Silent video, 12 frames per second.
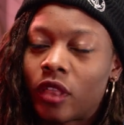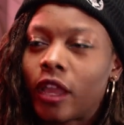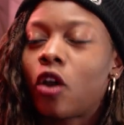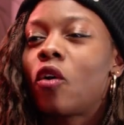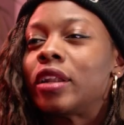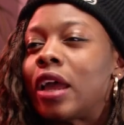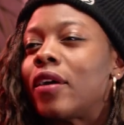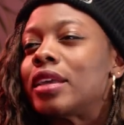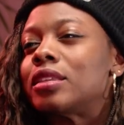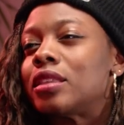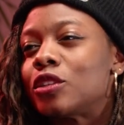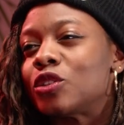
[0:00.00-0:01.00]
Or like, oh, and now
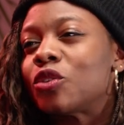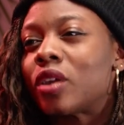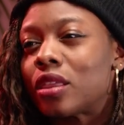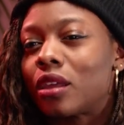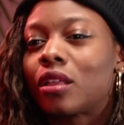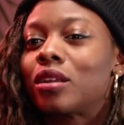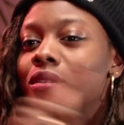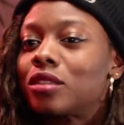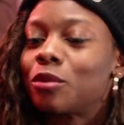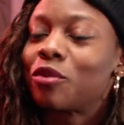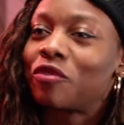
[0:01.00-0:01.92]
I see the story thing that I didn't see